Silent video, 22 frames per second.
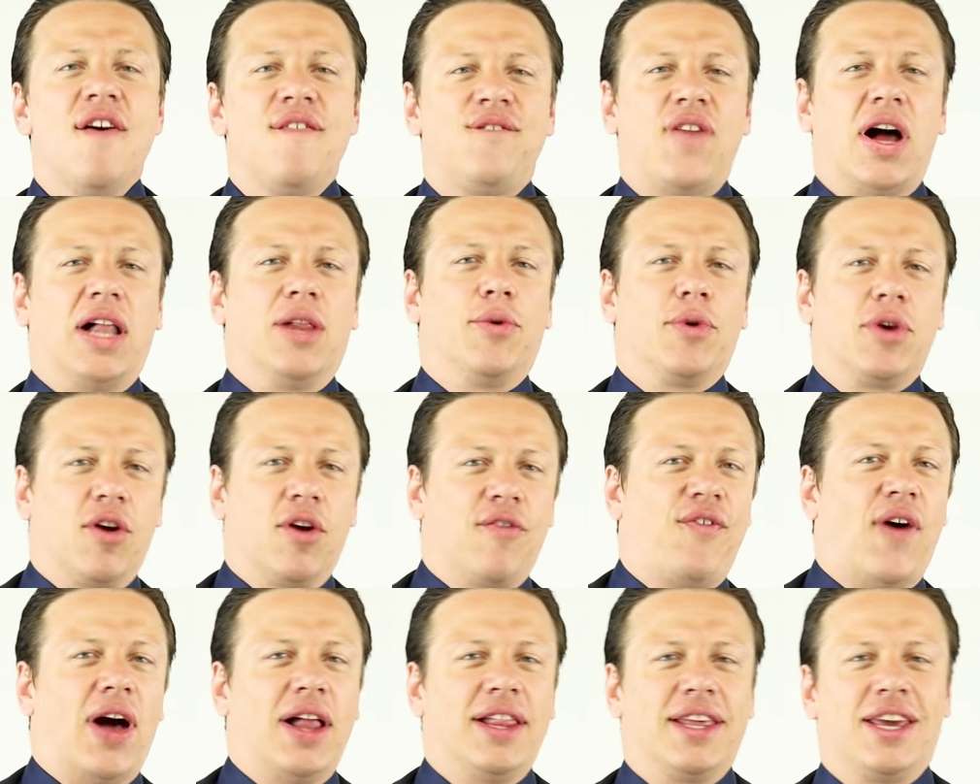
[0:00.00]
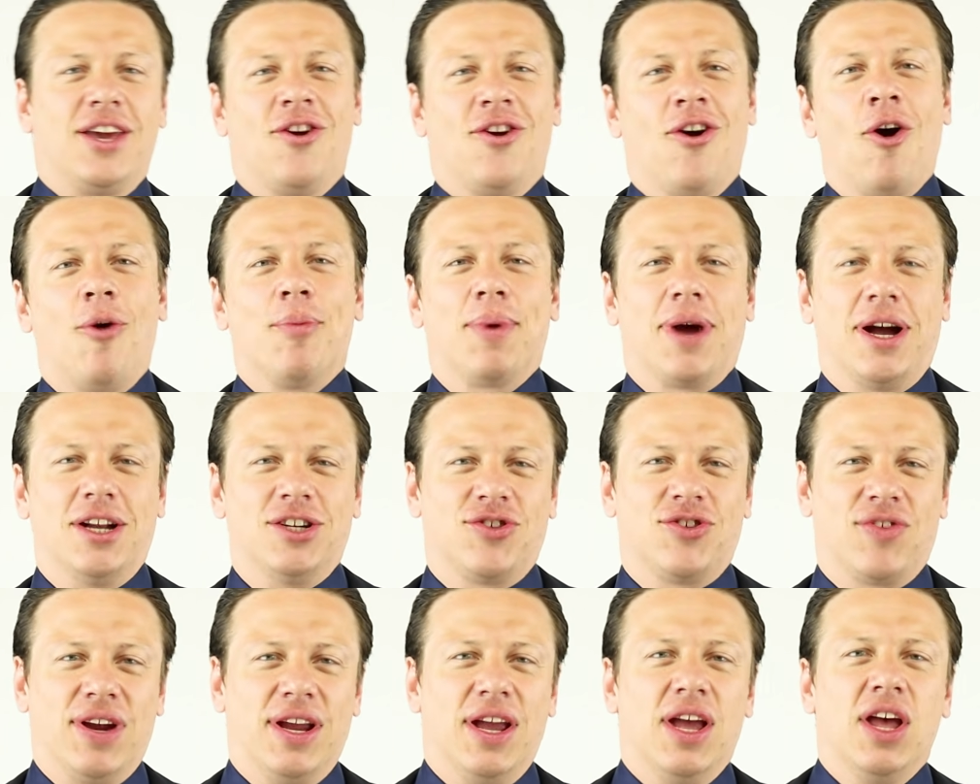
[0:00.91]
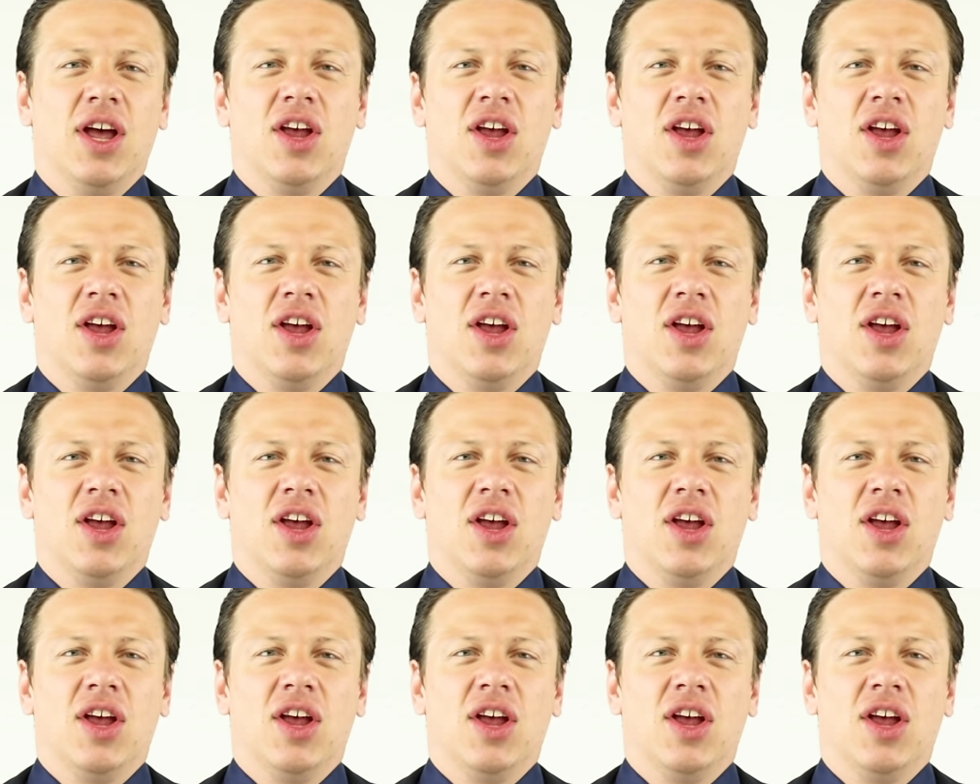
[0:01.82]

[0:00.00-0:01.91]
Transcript: following your filing in your home country.